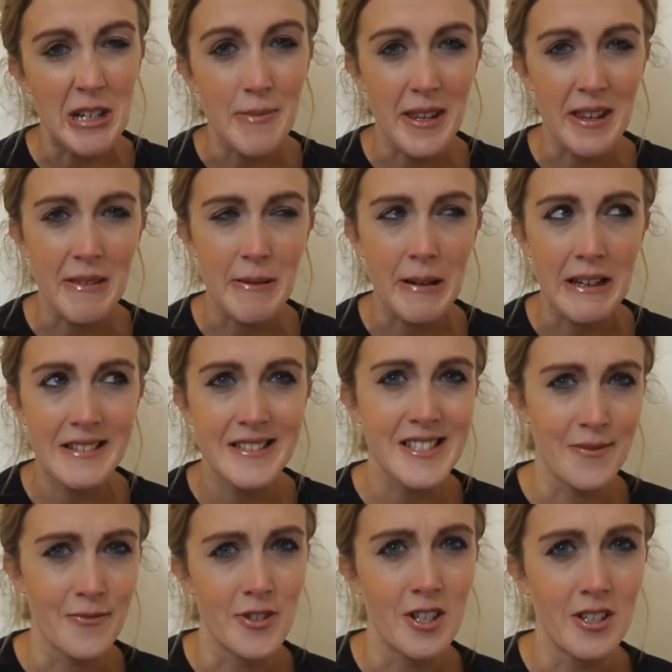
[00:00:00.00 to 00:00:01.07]
I think they were like
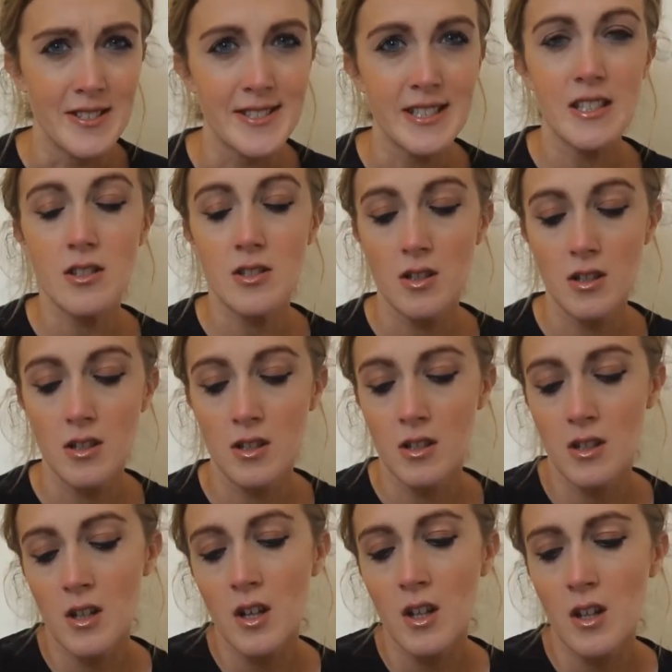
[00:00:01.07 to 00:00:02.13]
$7 each,
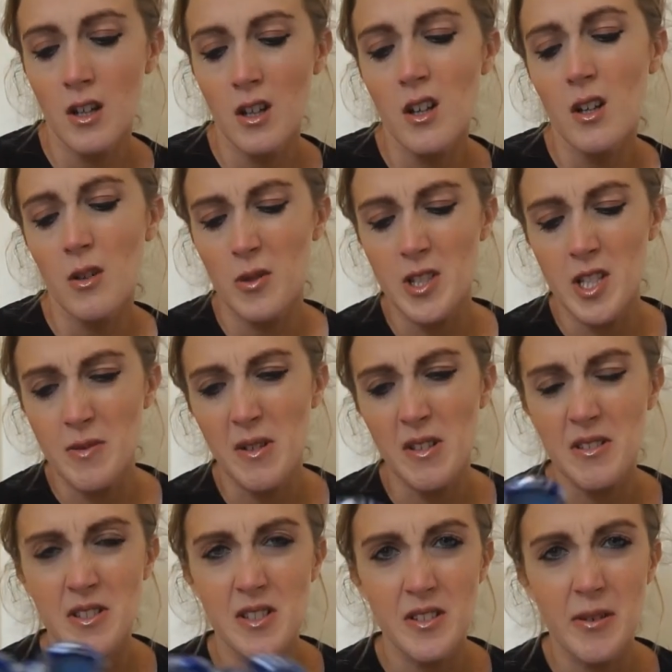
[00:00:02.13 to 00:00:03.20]
which I
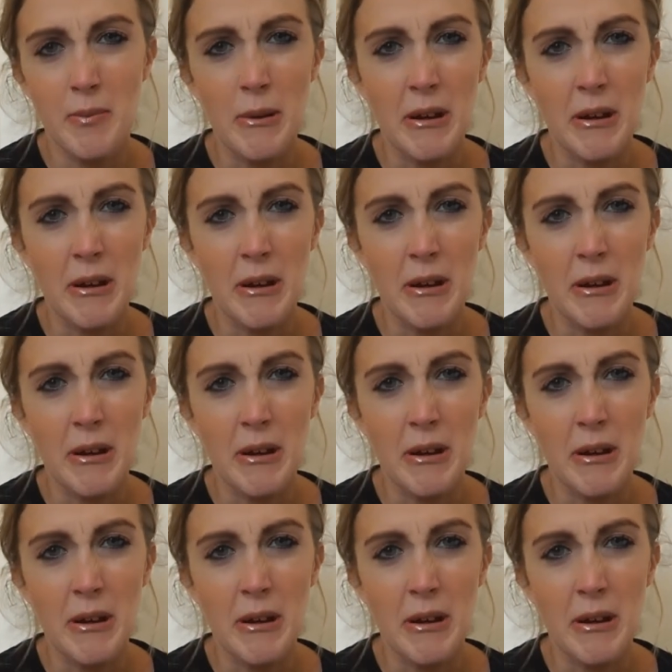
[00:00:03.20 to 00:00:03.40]
suppose, to be